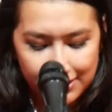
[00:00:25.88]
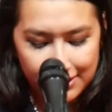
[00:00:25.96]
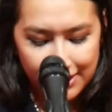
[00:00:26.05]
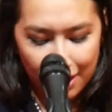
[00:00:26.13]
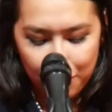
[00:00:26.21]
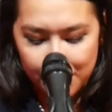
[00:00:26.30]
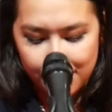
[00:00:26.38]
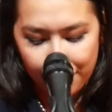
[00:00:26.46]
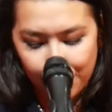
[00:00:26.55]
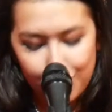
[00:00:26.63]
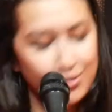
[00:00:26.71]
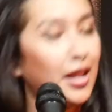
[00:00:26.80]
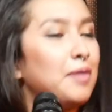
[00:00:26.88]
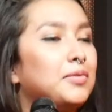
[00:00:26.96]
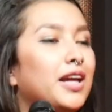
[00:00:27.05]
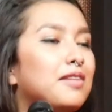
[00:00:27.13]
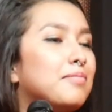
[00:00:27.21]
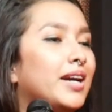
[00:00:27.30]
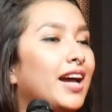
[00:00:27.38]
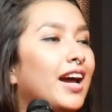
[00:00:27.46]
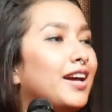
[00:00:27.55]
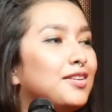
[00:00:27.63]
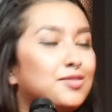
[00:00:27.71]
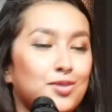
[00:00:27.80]
That was the first time that my
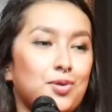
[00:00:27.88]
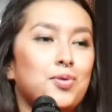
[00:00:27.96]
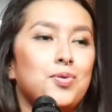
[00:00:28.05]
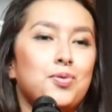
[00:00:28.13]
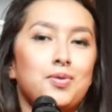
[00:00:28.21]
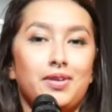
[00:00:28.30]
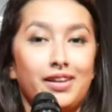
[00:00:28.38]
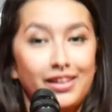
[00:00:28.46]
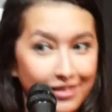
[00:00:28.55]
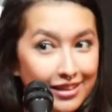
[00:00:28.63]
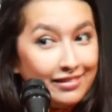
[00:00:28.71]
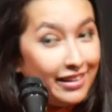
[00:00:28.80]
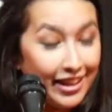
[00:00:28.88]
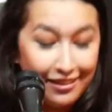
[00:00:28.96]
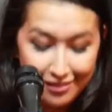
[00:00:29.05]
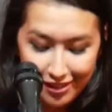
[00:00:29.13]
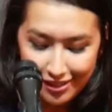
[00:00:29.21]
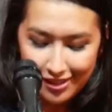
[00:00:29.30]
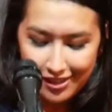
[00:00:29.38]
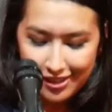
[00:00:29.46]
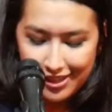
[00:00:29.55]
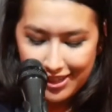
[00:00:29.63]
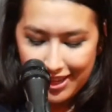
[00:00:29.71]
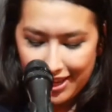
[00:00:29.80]
eyes saw Indian land,
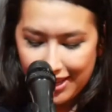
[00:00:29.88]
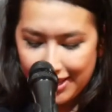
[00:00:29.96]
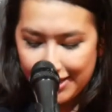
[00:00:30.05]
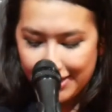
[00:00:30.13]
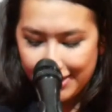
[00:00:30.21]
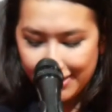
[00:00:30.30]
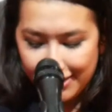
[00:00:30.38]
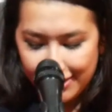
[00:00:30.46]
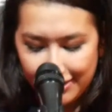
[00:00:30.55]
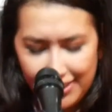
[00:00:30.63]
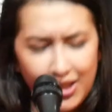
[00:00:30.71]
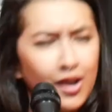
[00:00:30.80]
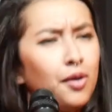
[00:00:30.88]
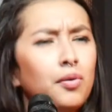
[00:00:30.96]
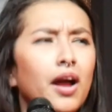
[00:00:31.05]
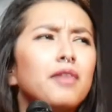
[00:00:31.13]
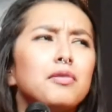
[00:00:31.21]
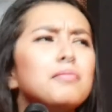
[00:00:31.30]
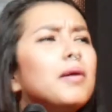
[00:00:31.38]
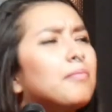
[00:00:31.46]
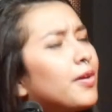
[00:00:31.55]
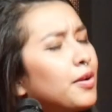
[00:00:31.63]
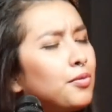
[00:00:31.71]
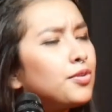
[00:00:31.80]
and the air, I
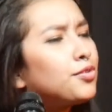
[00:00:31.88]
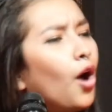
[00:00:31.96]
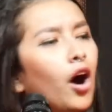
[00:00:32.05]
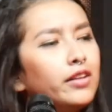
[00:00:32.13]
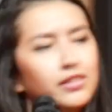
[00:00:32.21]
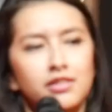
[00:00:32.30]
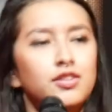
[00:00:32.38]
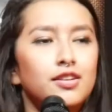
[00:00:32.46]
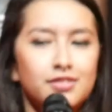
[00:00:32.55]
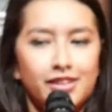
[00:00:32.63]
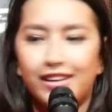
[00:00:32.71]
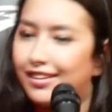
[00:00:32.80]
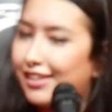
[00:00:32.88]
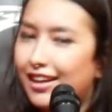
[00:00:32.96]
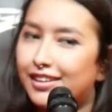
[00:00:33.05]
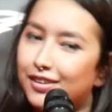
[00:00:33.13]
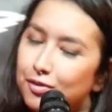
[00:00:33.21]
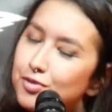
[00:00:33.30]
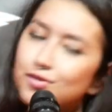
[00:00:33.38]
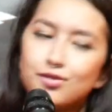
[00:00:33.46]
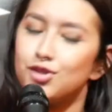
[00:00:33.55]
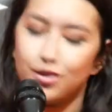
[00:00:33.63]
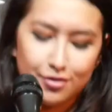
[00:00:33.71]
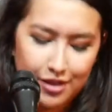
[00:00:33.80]
remember, it was hot and dusty, like it was
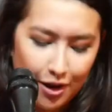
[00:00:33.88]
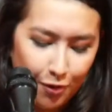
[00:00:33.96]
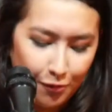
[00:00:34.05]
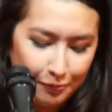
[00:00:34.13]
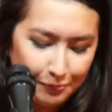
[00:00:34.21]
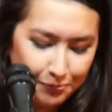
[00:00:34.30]
just now.